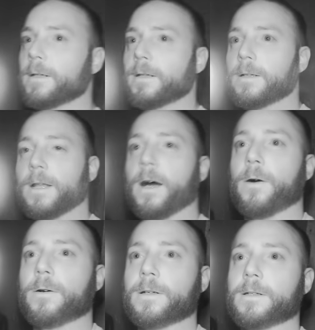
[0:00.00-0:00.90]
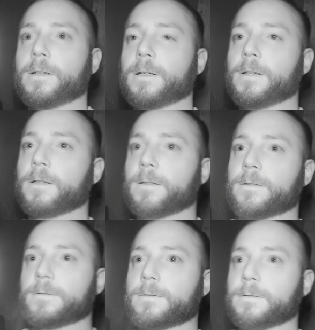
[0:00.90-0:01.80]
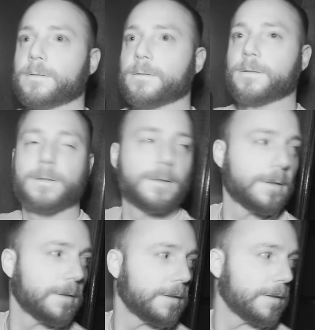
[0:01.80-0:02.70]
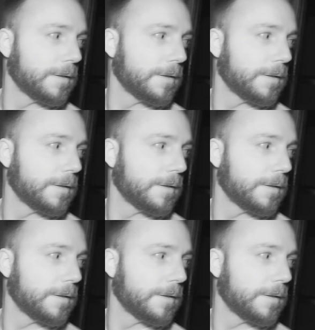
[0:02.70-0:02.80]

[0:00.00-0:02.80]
out. No. It was just like get the, and